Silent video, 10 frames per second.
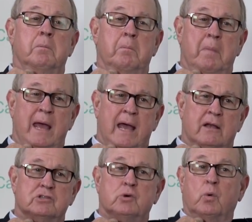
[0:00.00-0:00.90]

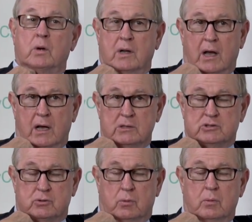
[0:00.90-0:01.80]
mass or
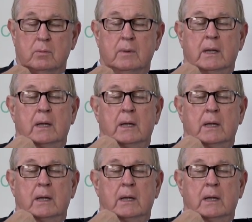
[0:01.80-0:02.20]
nodule.